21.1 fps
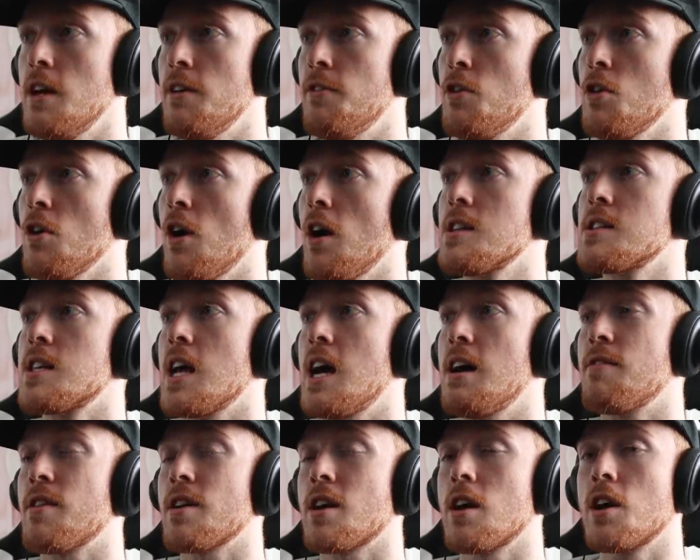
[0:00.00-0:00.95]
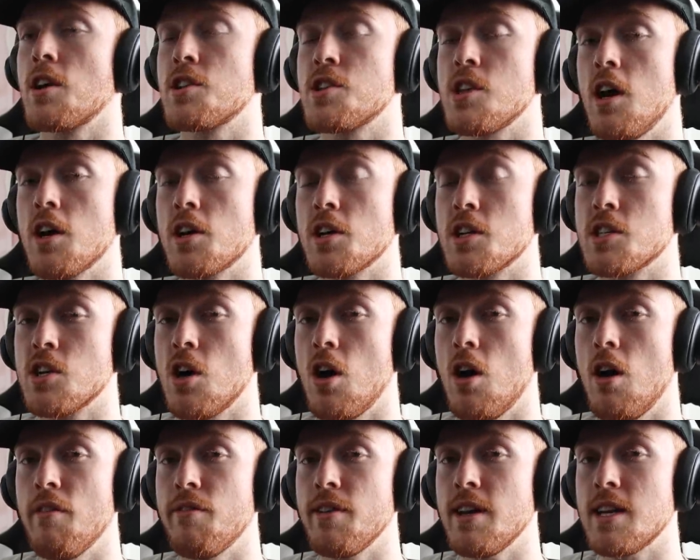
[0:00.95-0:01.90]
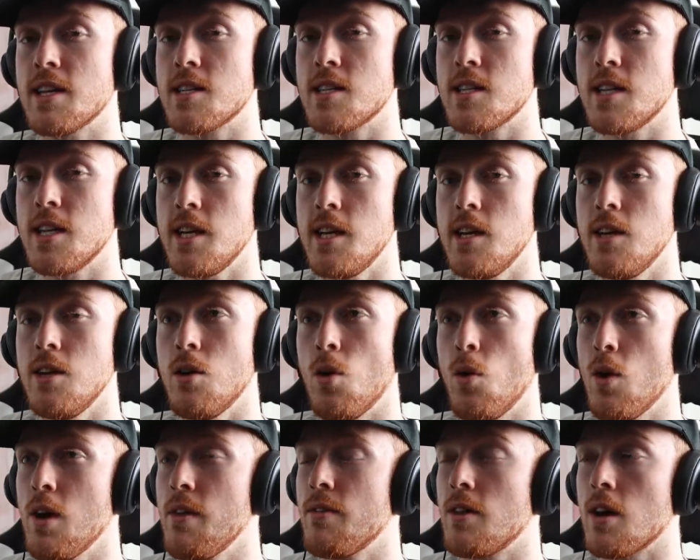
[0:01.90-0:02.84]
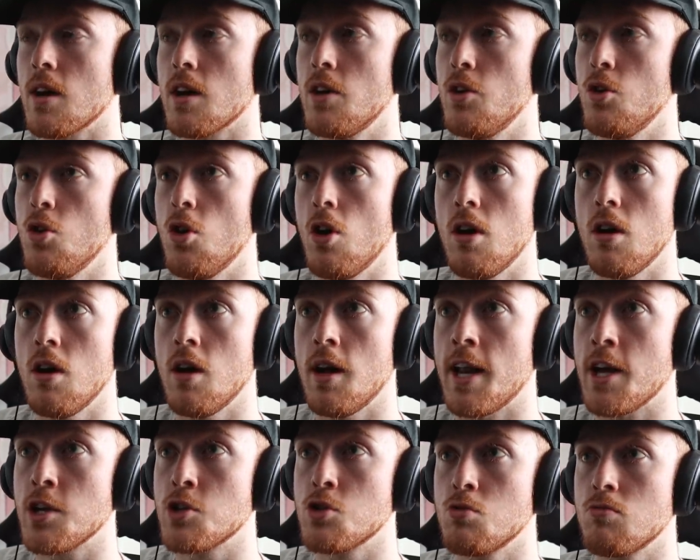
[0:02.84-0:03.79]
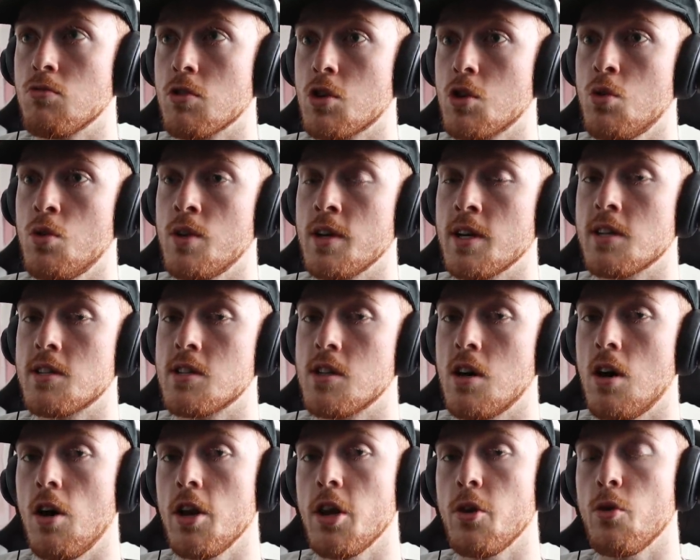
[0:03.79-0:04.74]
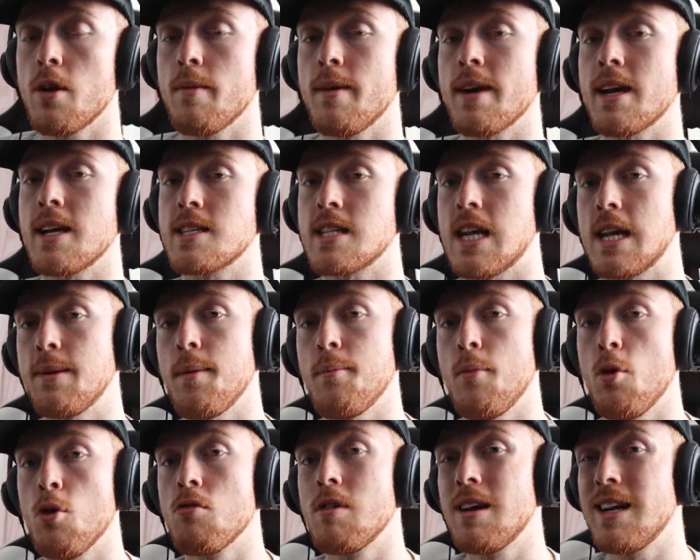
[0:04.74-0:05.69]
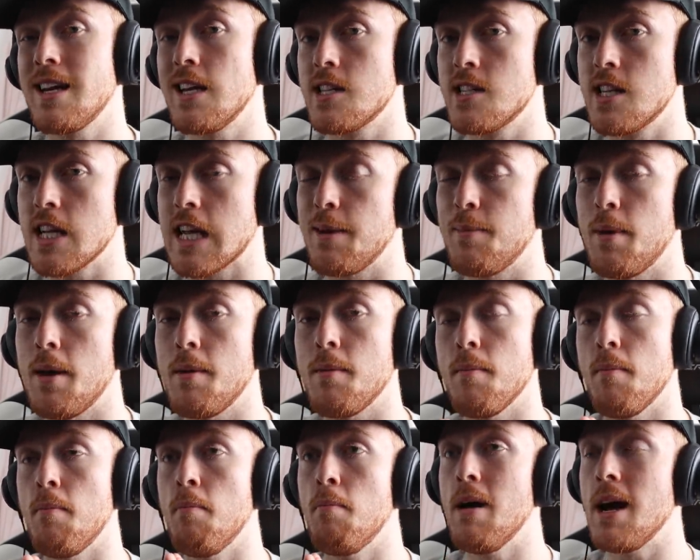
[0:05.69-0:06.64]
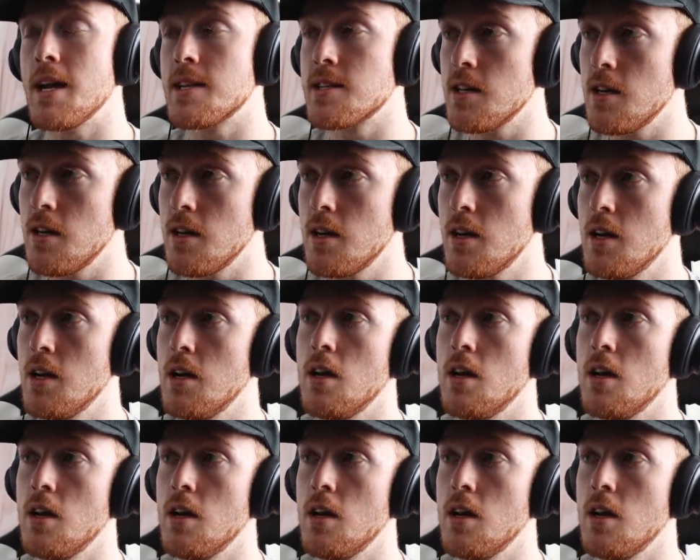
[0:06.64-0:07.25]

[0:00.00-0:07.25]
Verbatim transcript: If you guys have like a, a guitar VST or even like an, uh, an actual recorded guitar and you want to make it sound a bit more realistic, a bit better,